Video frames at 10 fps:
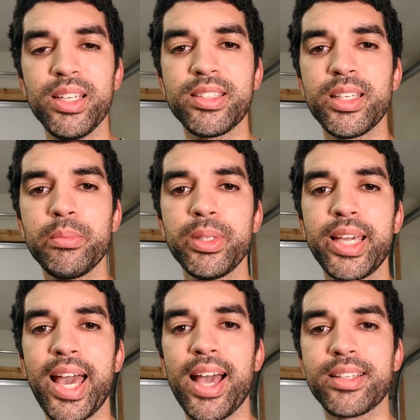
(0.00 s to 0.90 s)
is
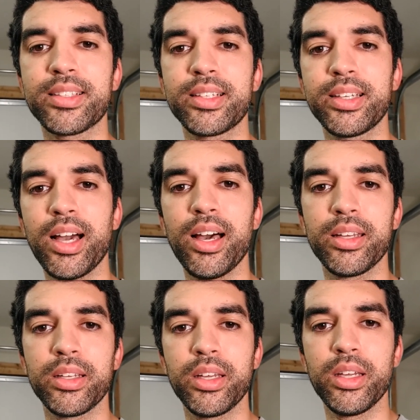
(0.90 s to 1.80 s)
simply ask
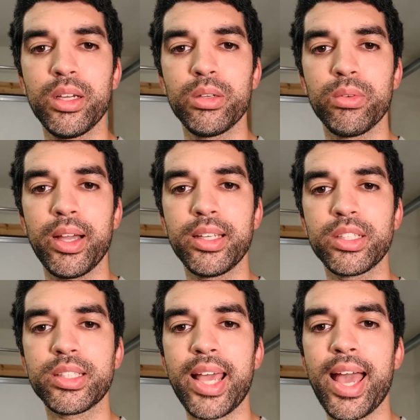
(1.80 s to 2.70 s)
God, right?
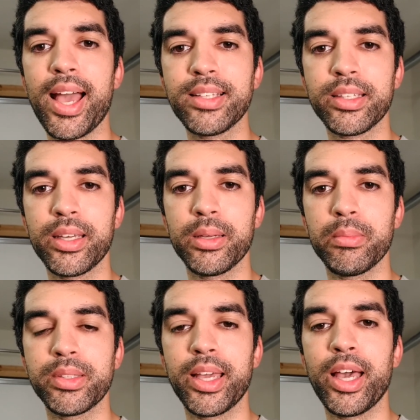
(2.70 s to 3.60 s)
Just ask
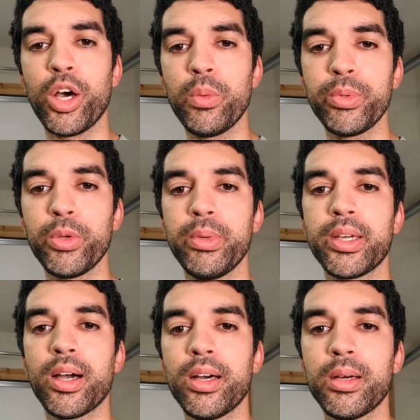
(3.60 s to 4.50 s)
him to help you
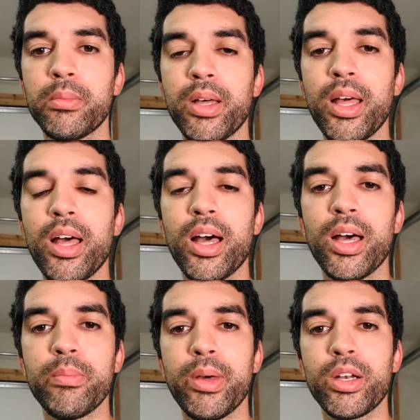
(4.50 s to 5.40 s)
become
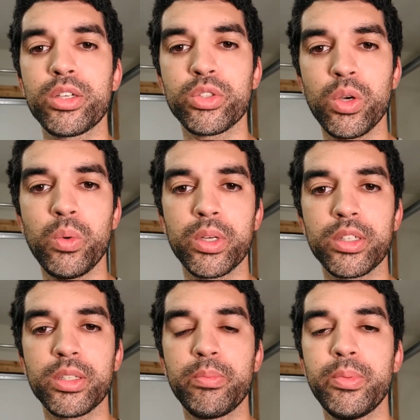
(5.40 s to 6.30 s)
a better soul
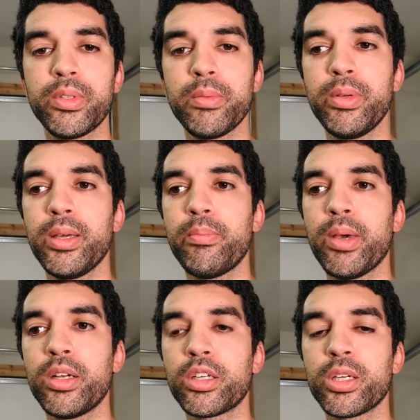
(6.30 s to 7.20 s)
winner, to be a
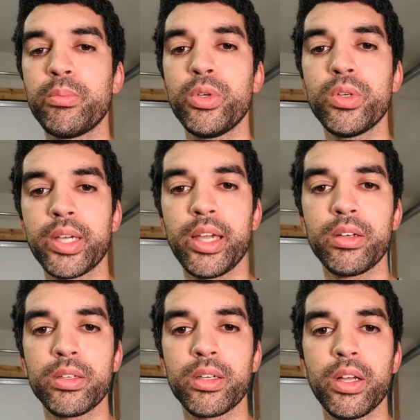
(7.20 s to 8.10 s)
better
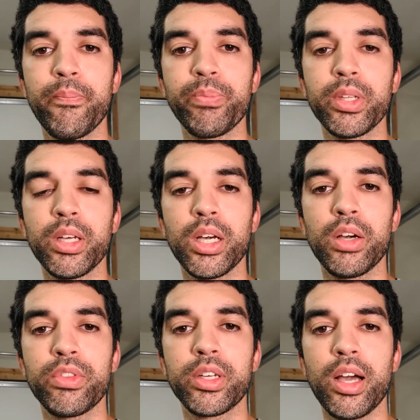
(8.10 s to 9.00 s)
communicator of the